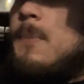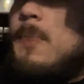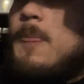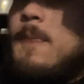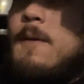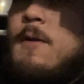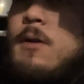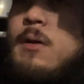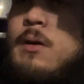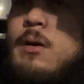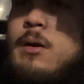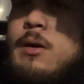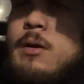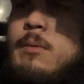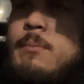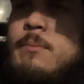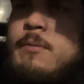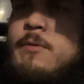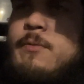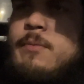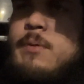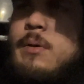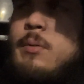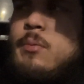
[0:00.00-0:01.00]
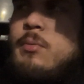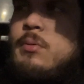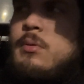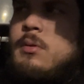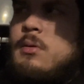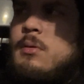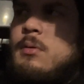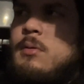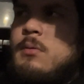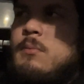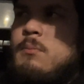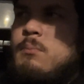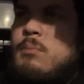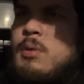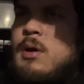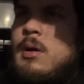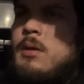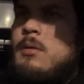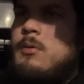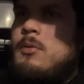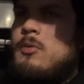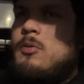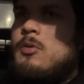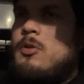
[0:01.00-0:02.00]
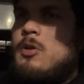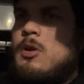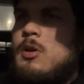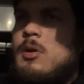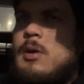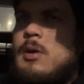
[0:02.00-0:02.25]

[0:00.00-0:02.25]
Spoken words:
If I want a brand new car,